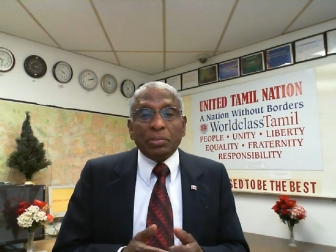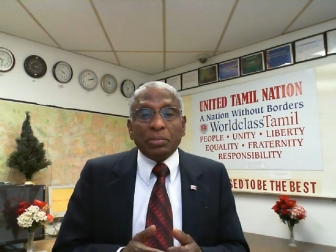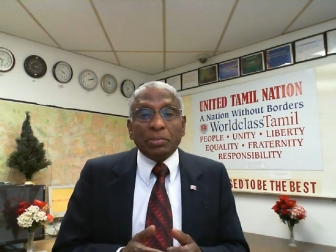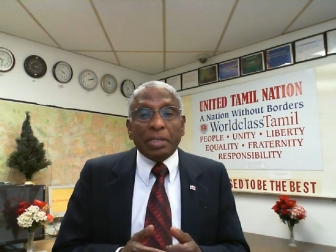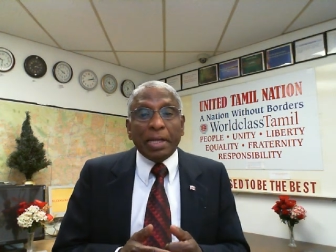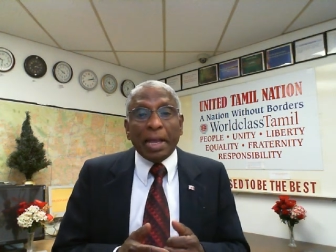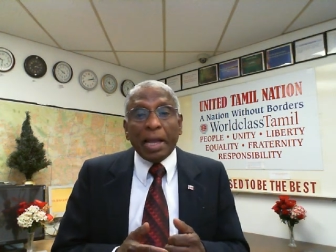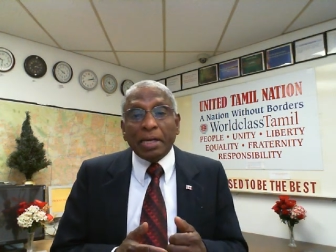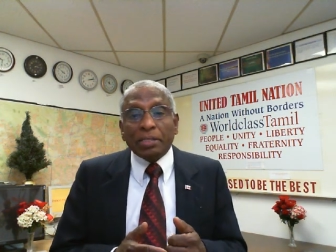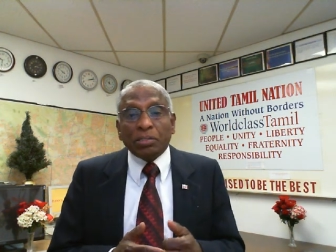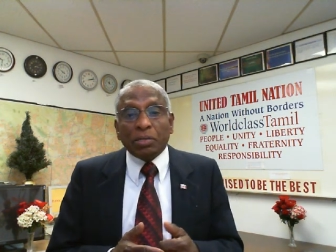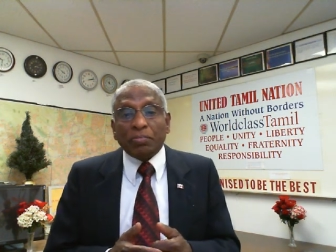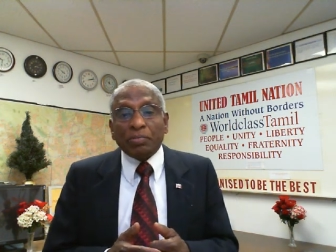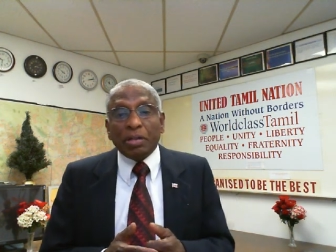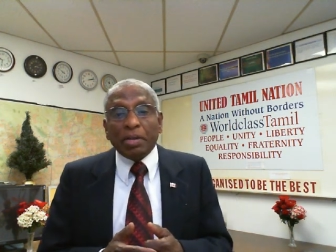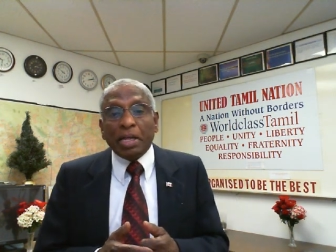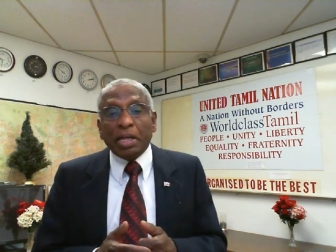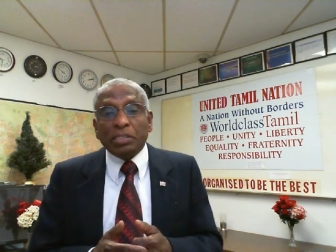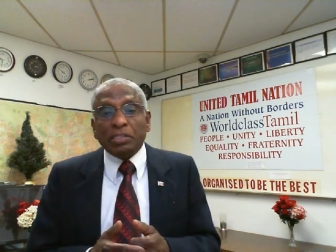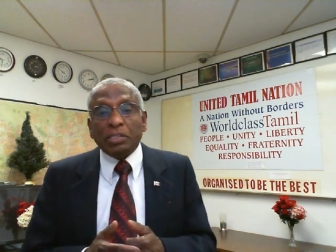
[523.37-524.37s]
The heads of the
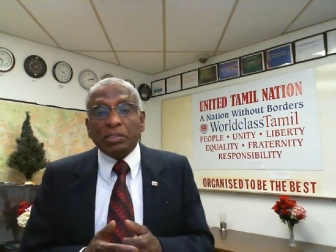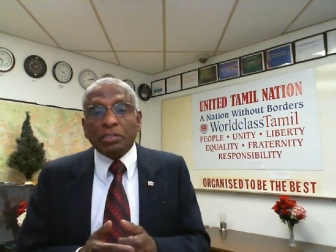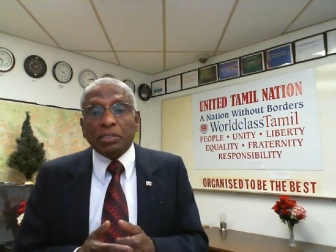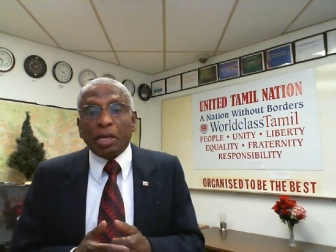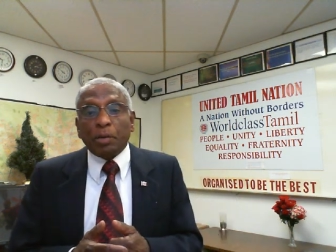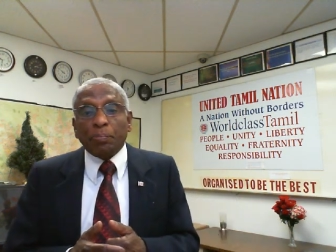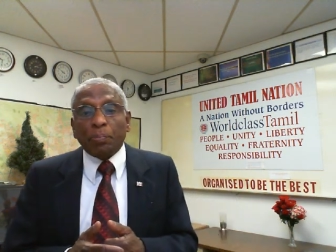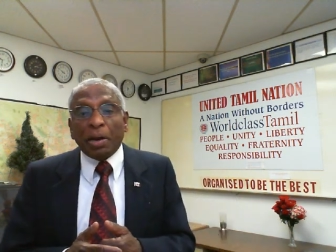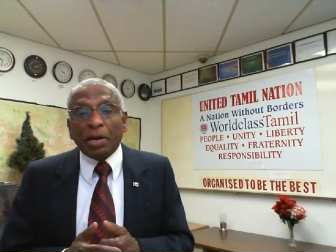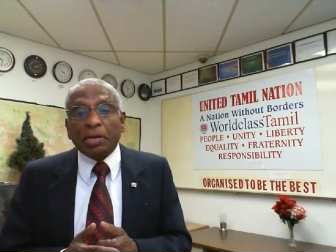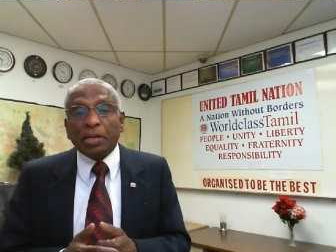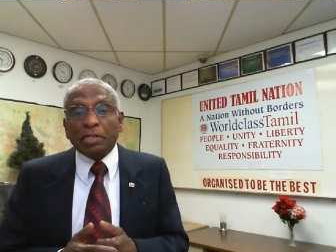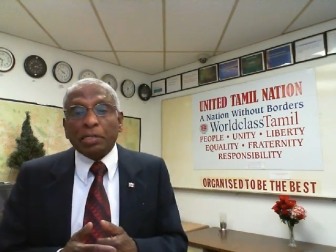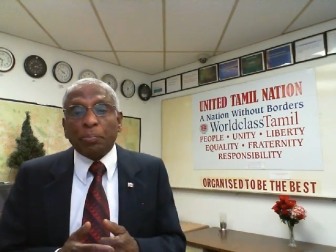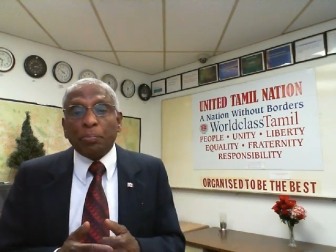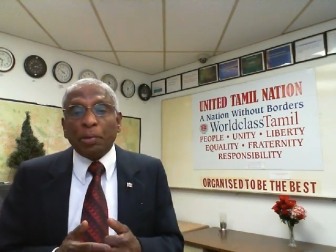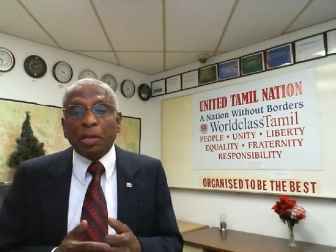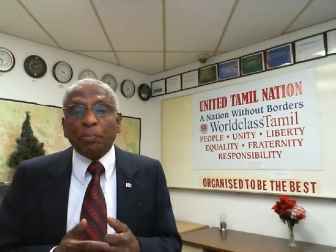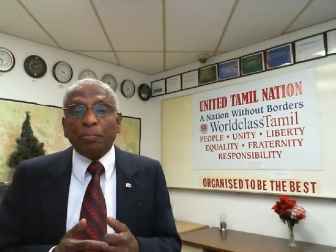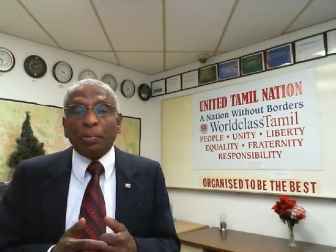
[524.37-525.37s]
nations that plunder the
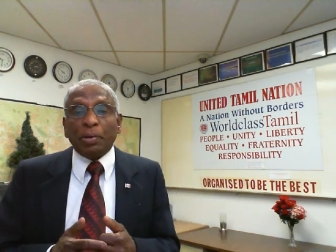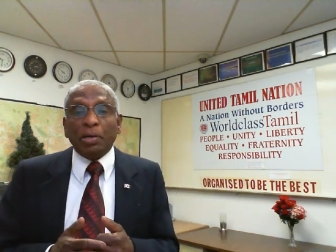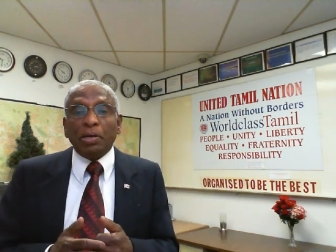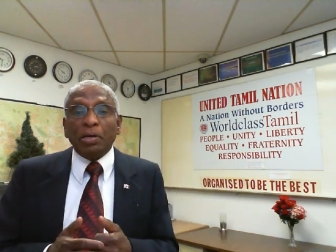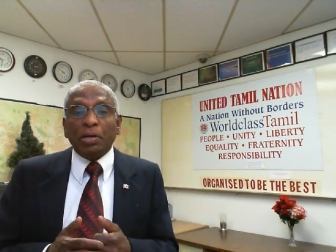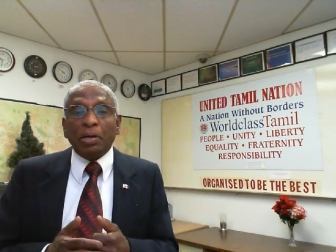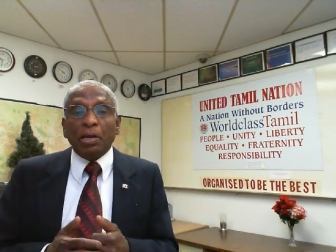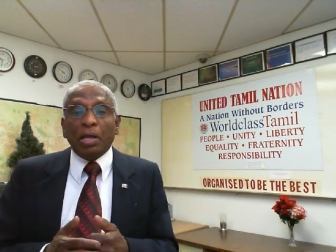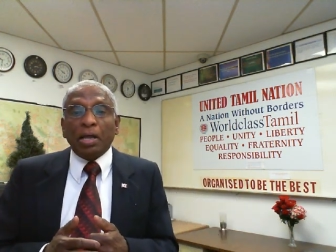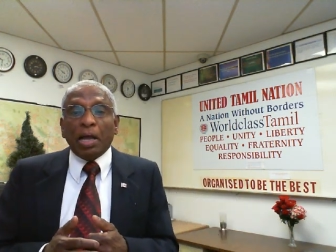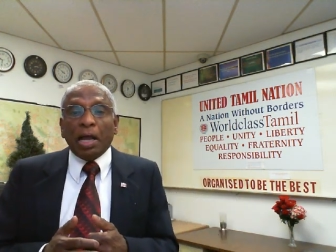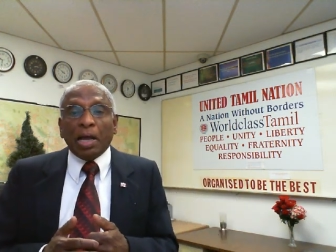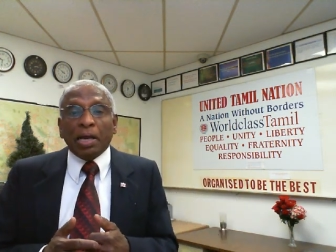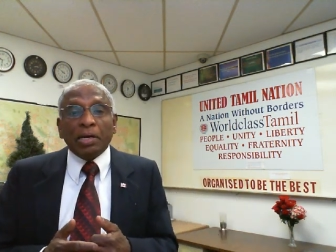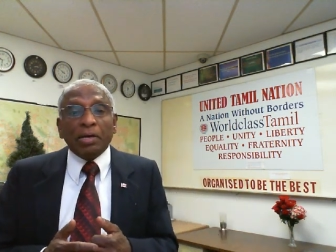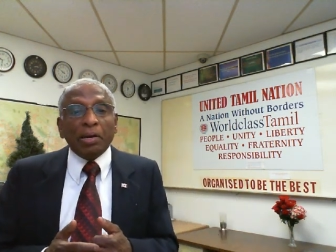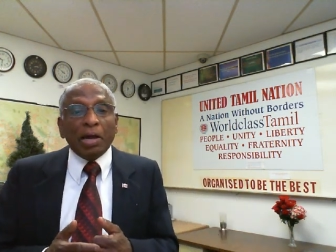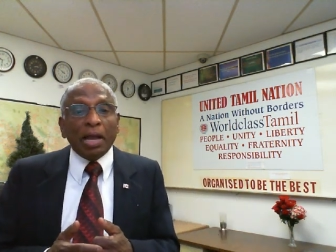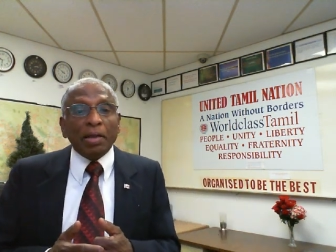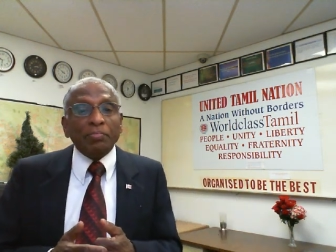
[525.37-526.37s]
people and
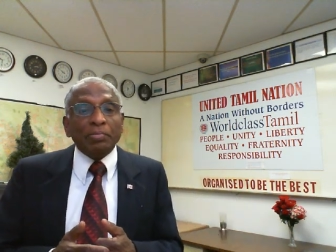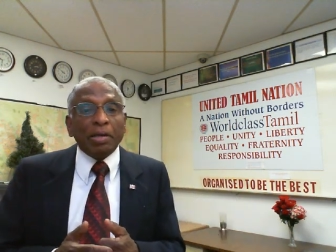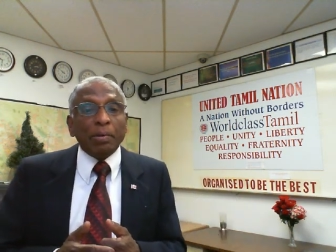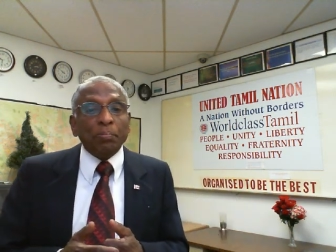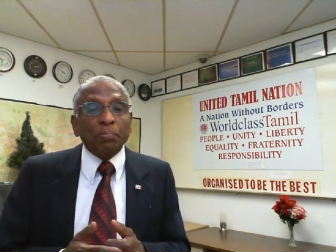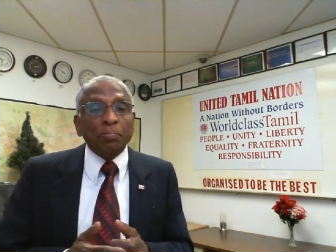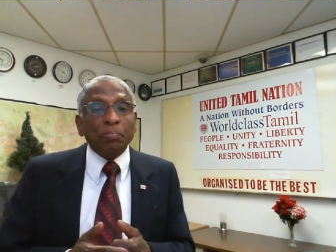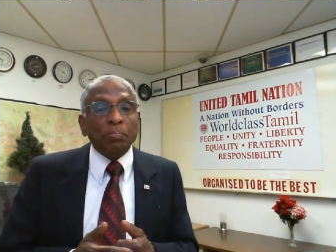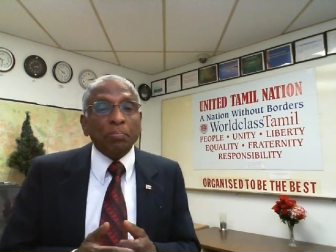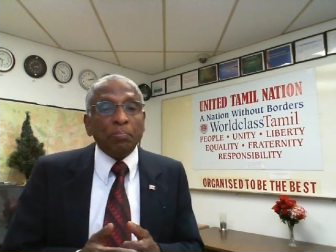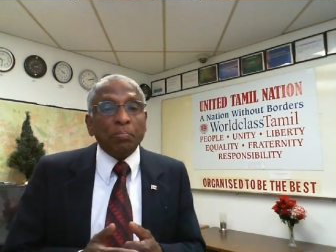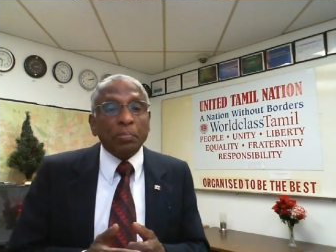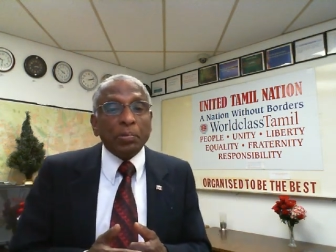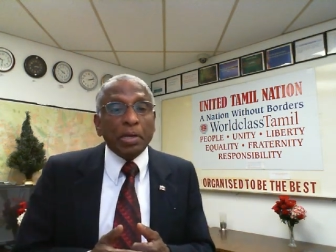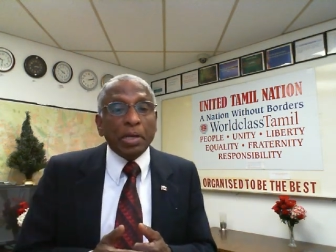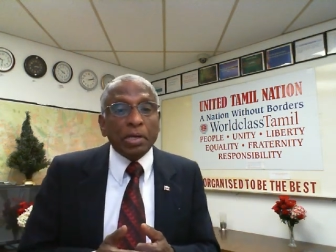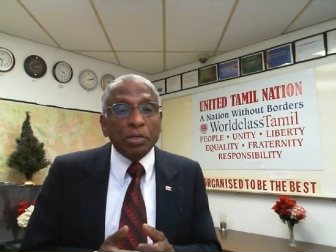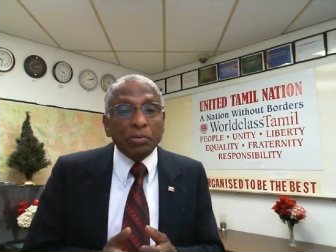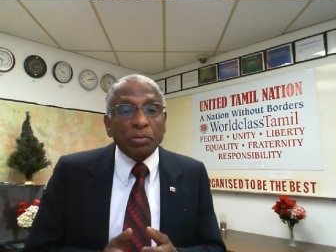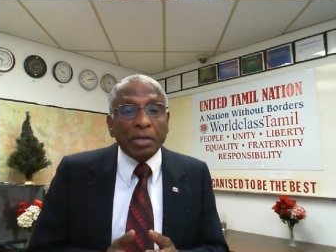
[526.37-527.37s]
drive them
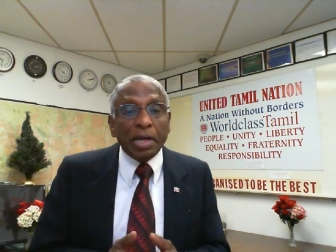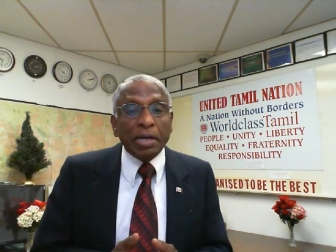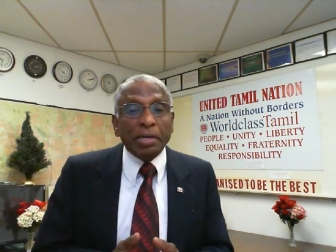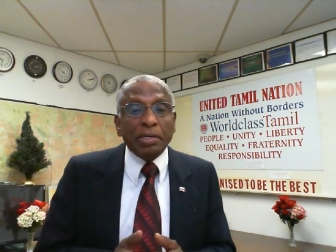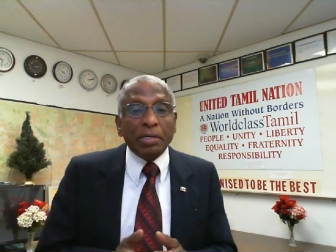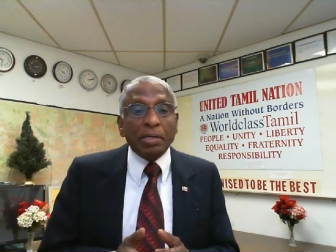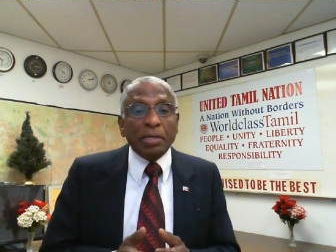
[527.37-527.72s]
into debt